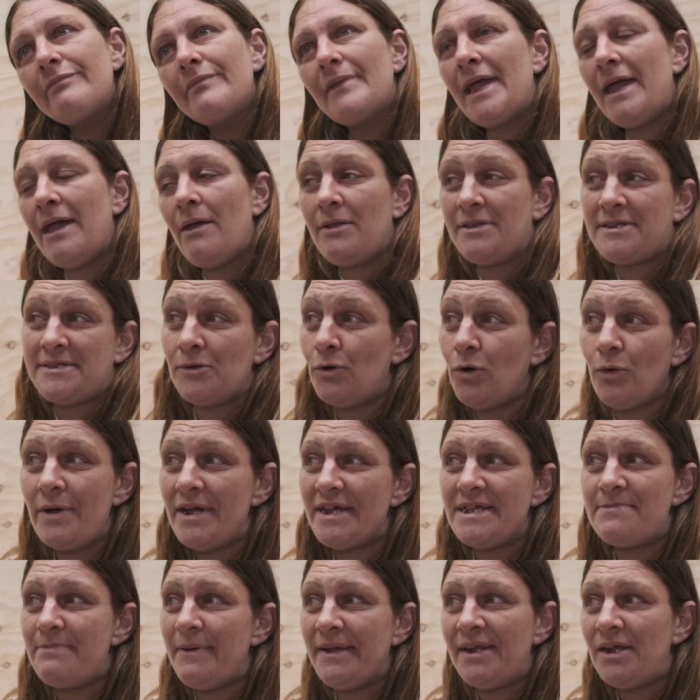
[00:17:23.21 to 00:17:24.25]
It's
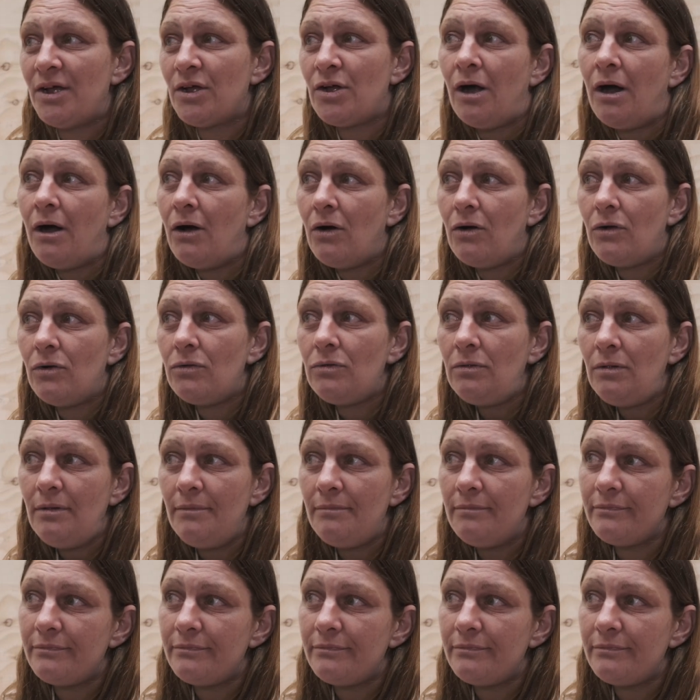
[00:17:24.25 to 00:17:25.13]
always been a goal